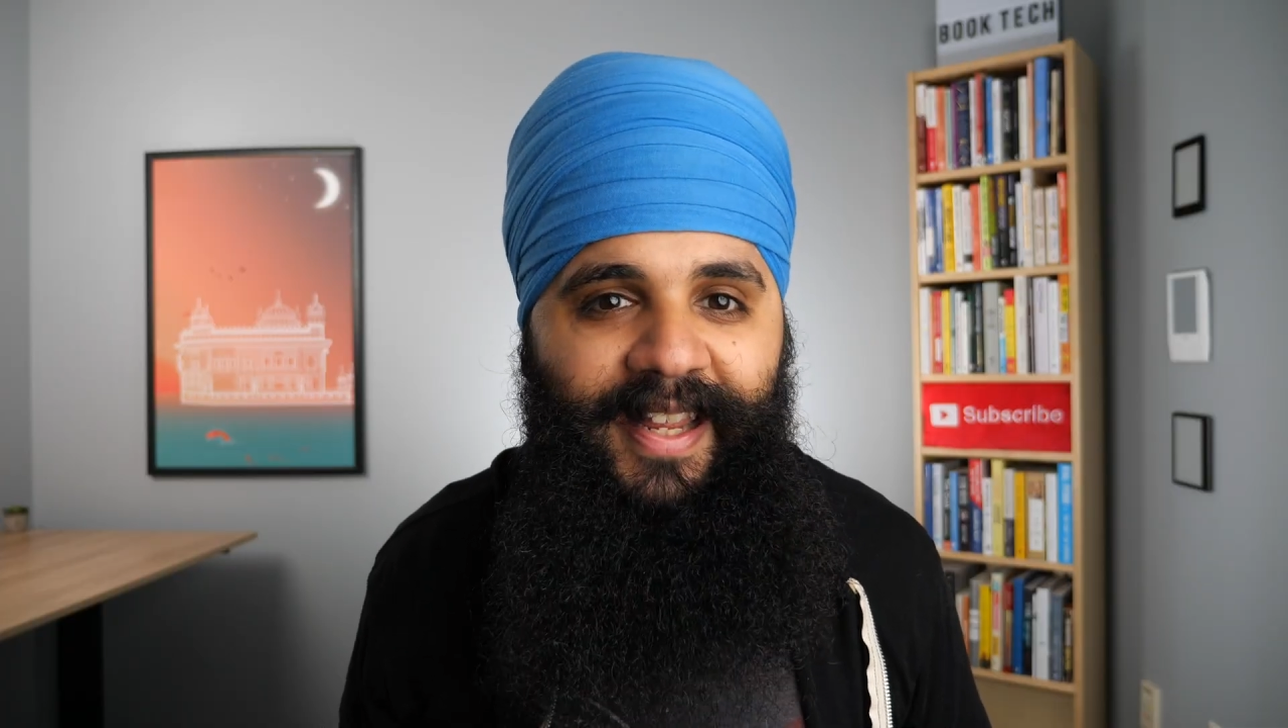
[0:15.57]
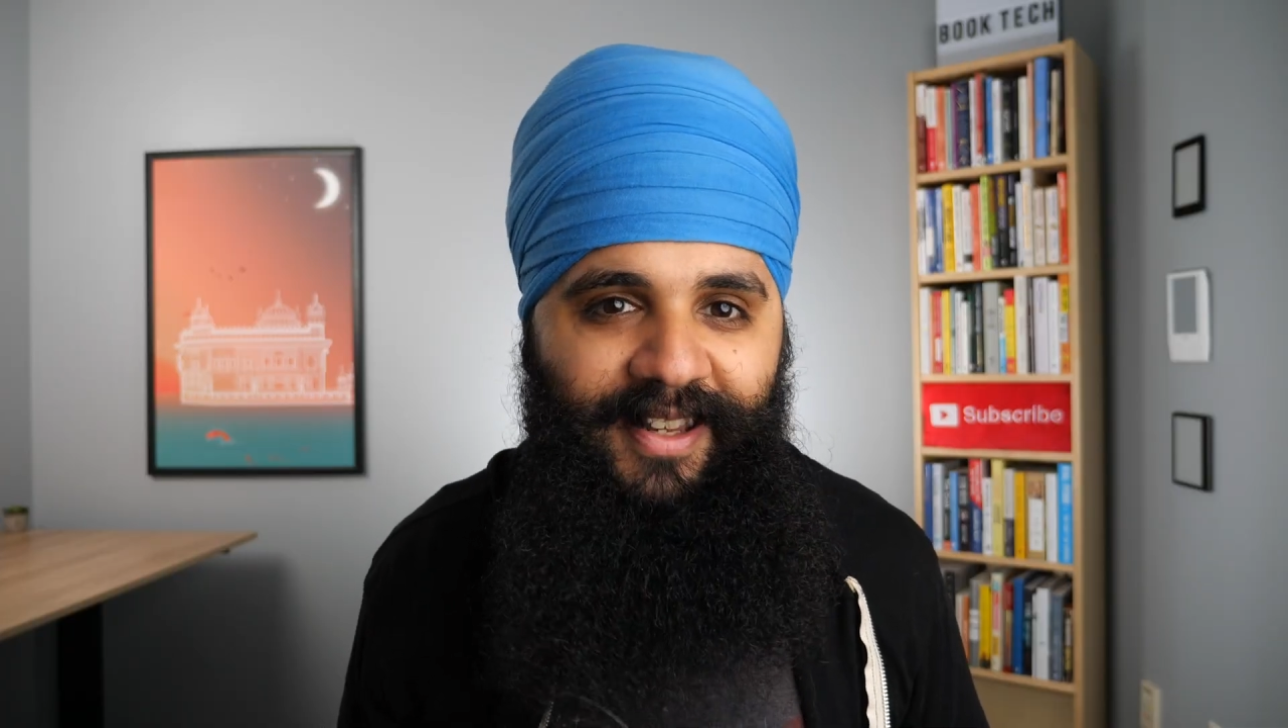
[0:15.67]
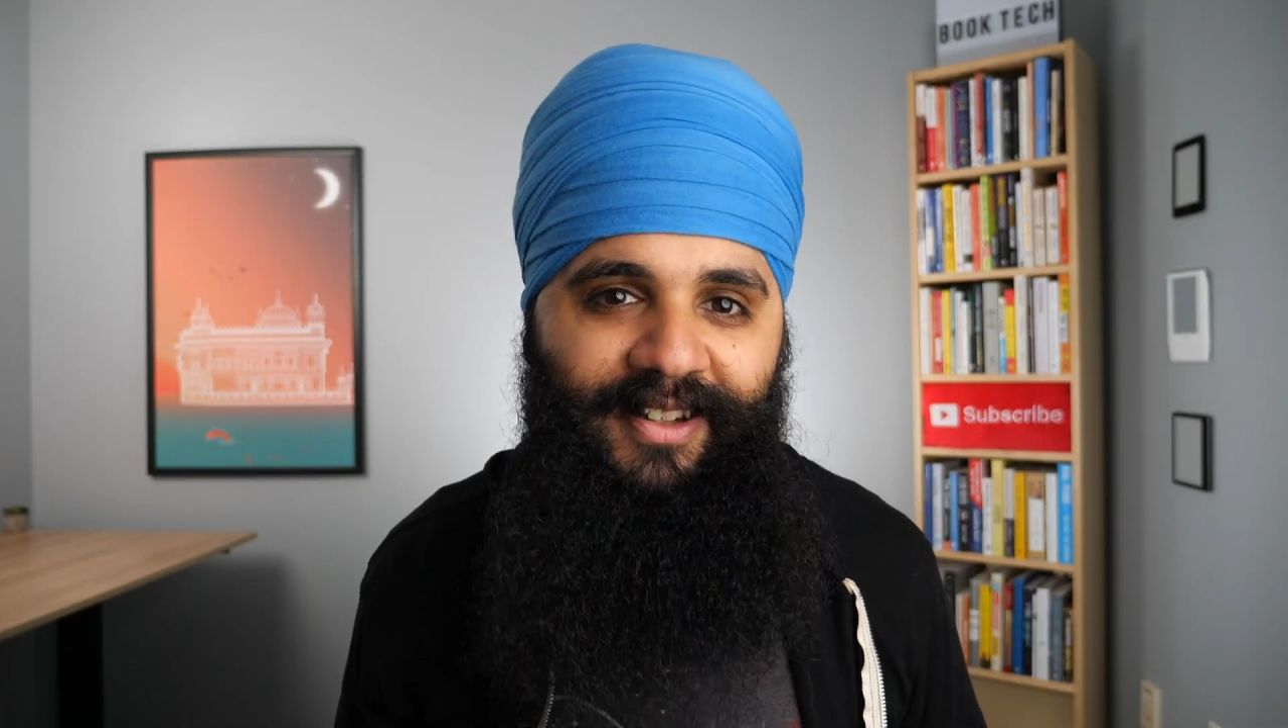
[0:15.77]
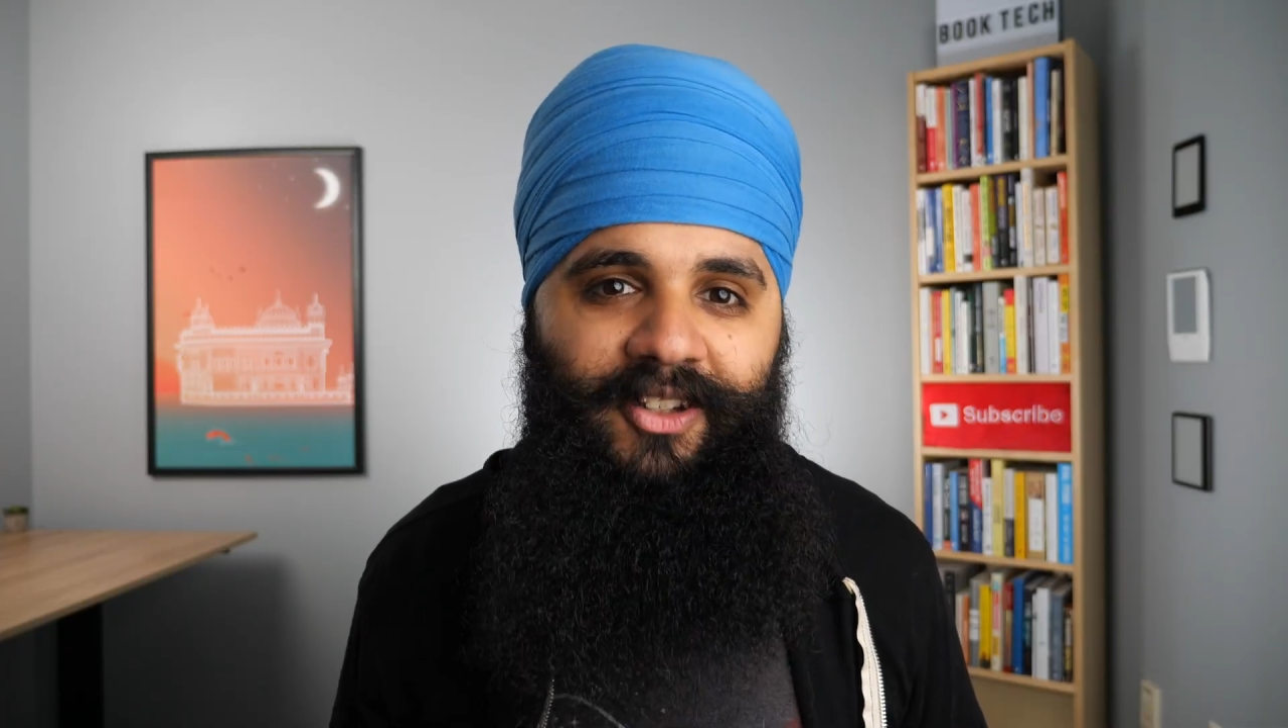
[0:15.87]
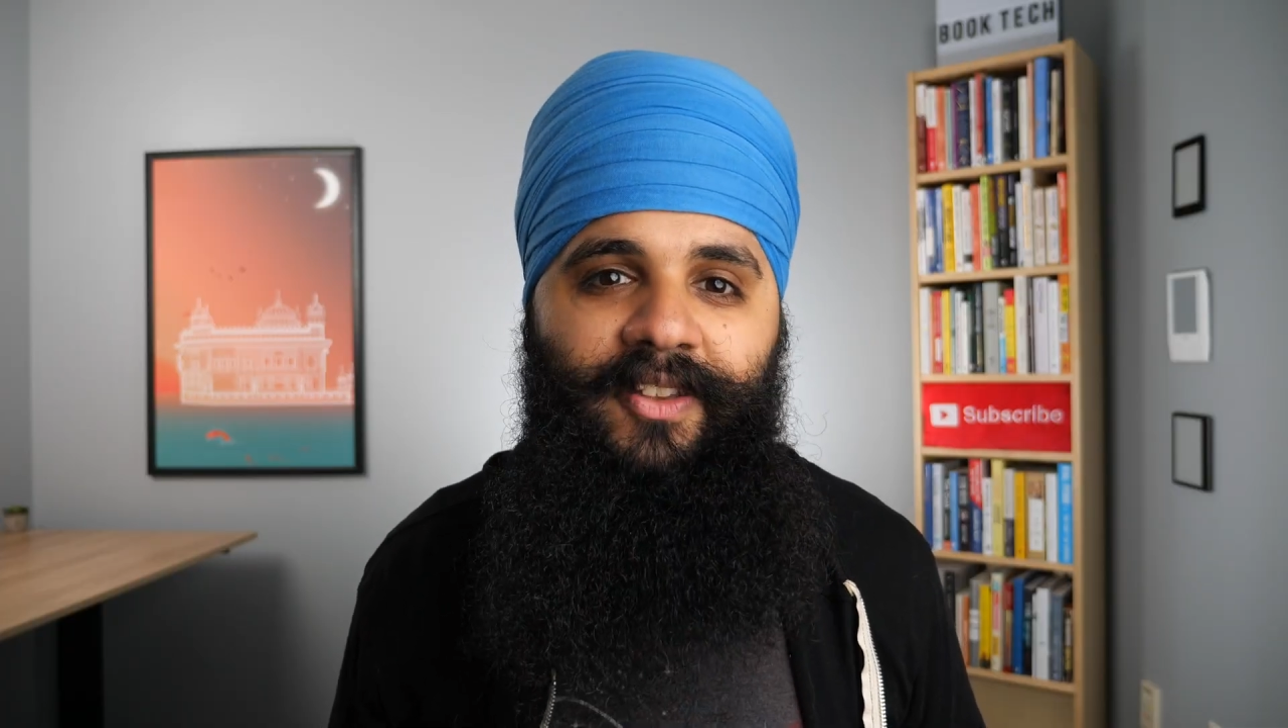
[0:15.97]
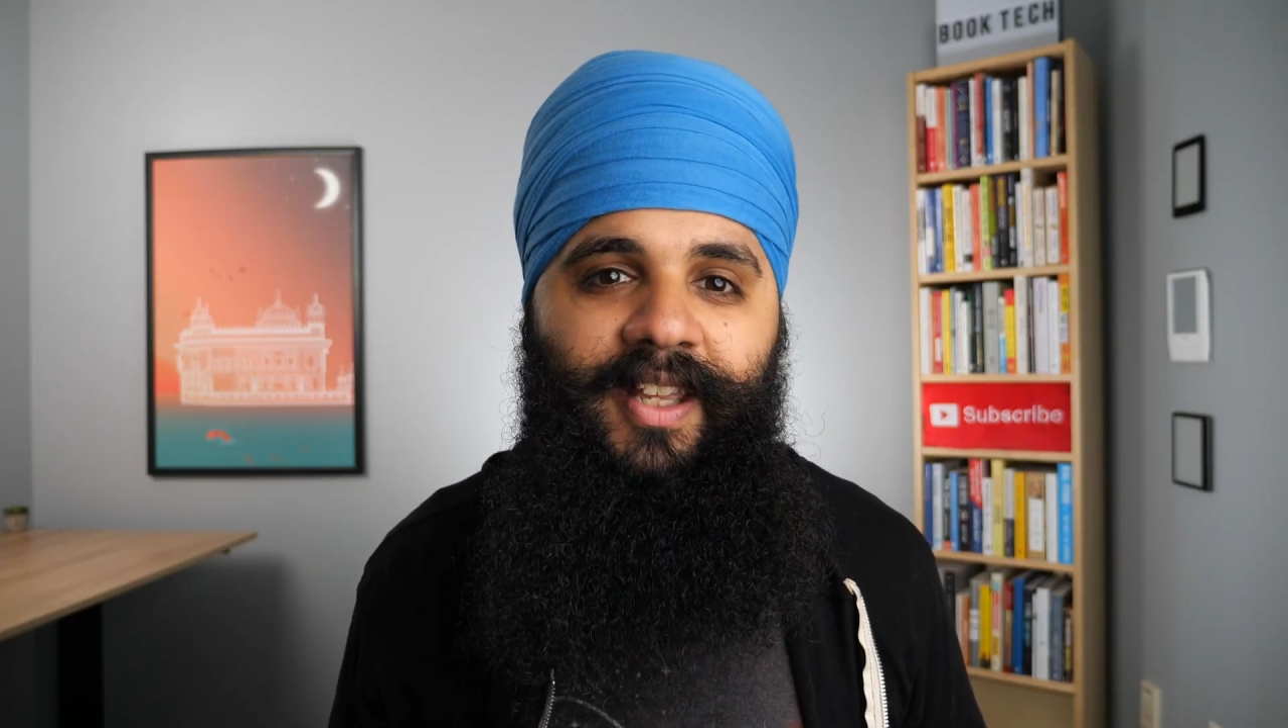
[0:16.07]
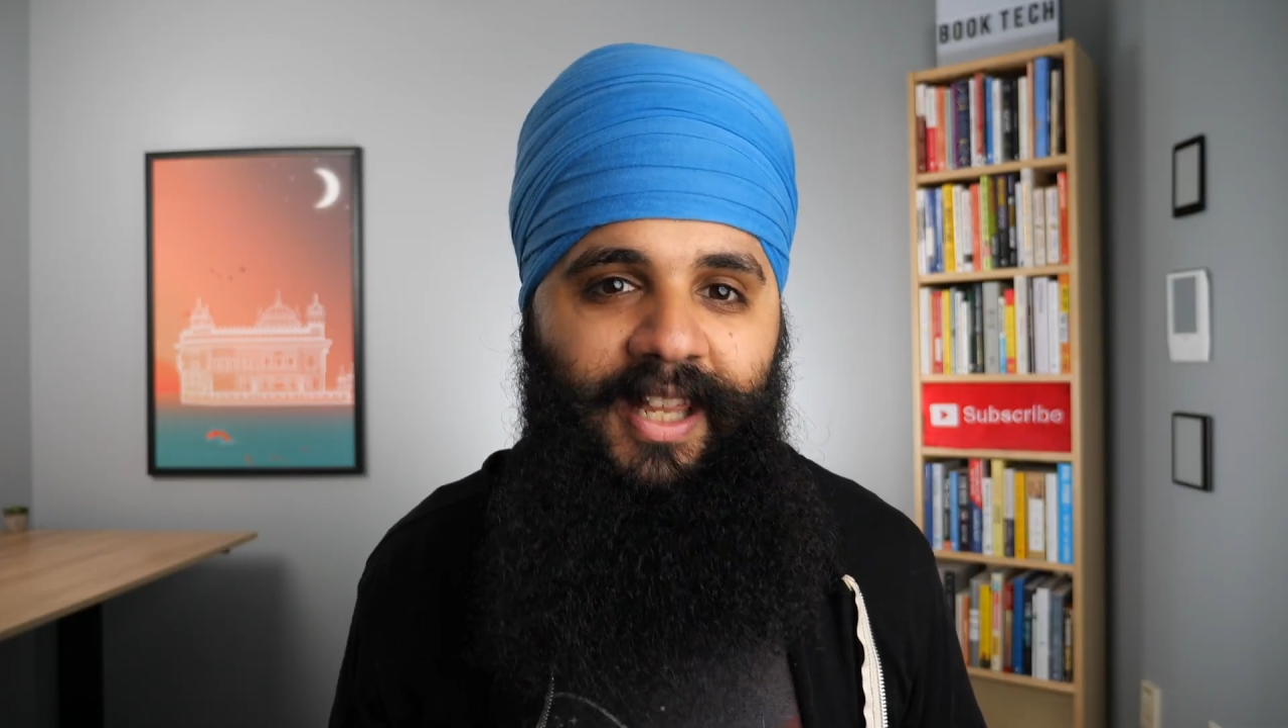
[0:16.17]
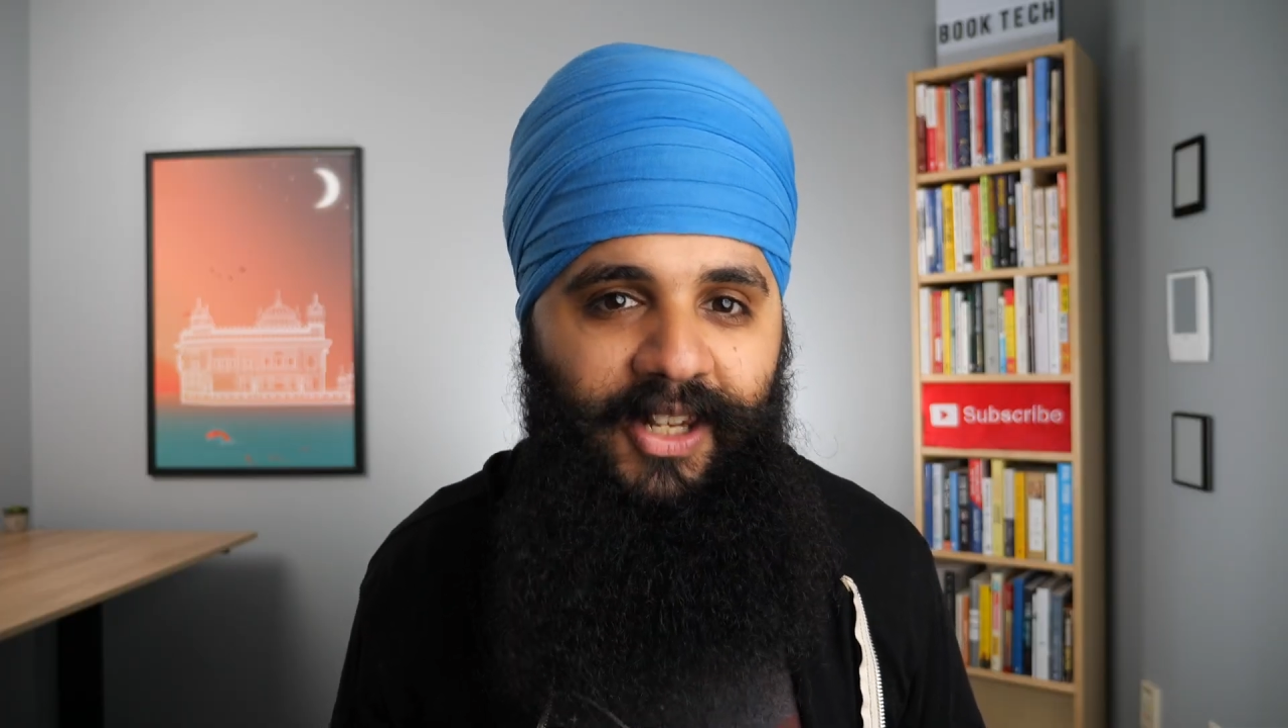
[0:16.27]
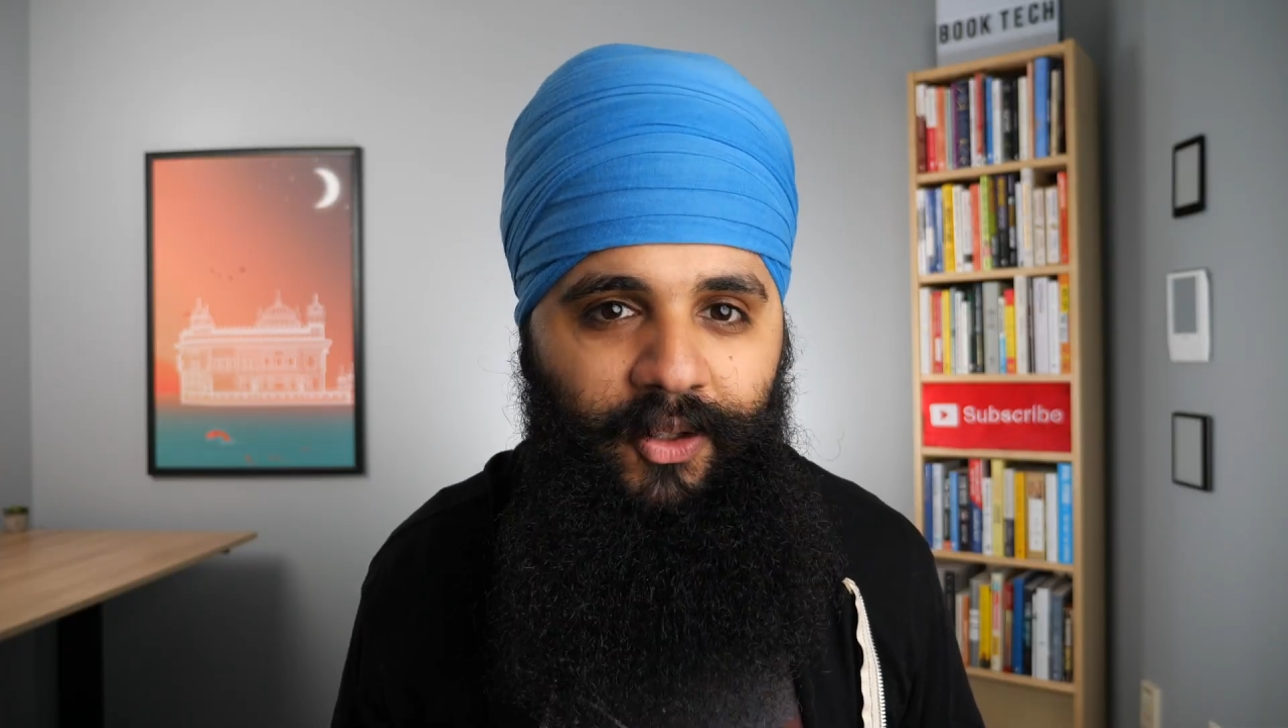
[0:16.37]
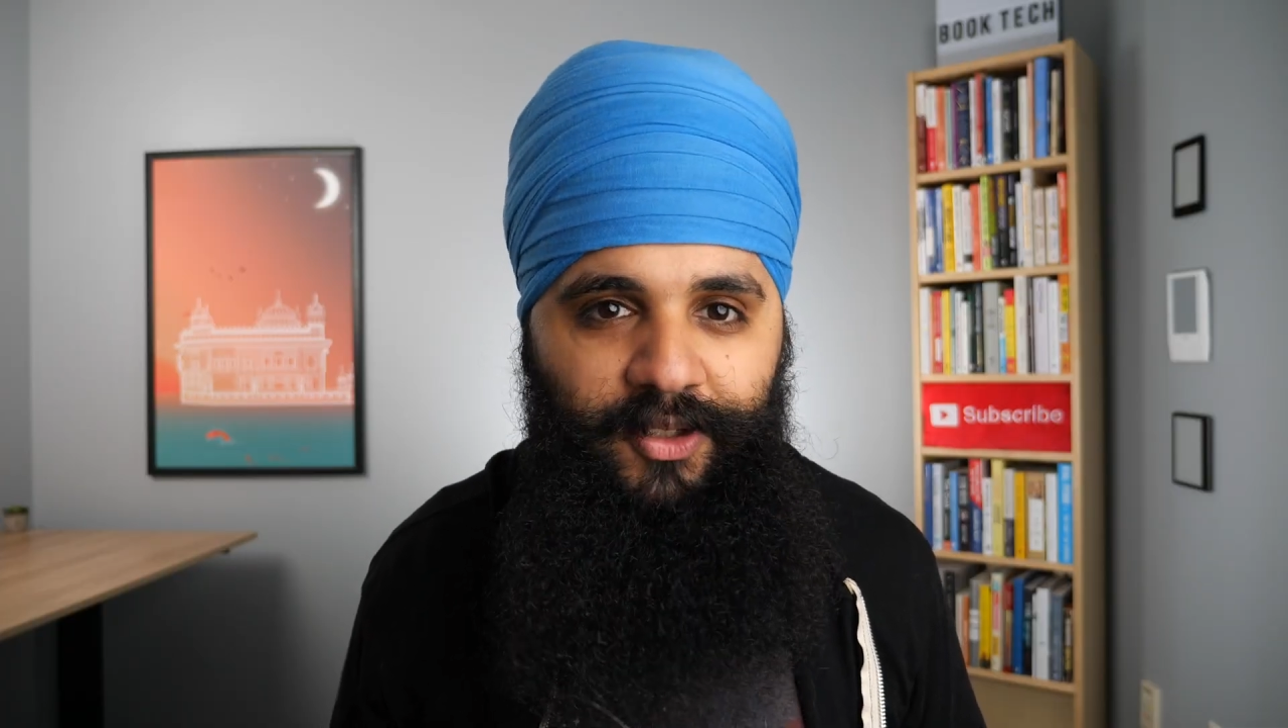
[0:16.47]
into the
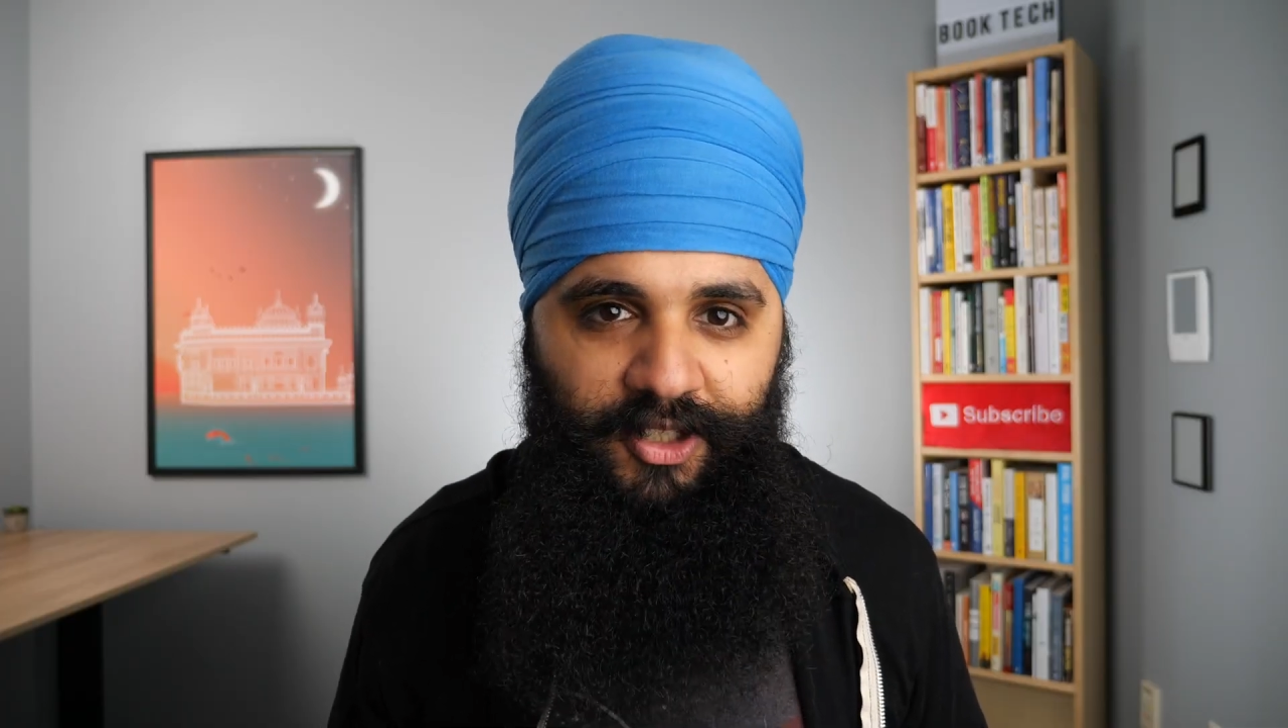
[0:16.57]
Kindle